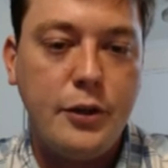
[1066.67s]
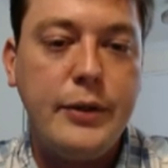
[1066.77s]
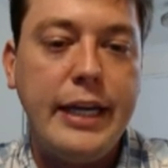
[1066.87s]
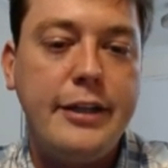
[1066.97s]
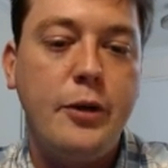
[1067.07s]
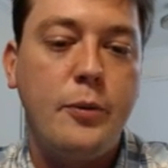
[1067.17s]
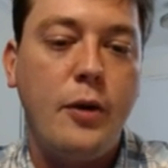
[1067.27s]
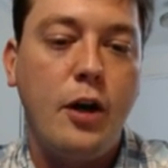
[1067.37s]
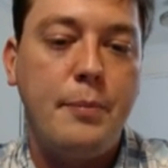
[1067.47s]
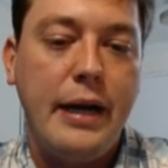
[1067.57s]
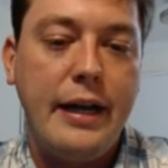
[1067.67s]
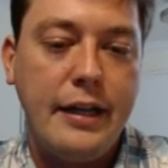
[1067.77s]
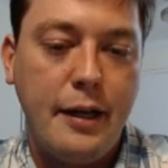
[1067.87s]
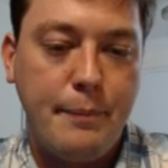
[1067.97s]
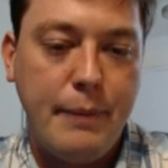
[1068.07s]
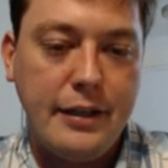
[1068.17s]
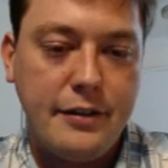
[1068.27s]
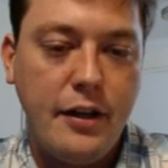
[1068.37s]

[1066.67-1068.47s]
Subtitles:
you can't go wrong by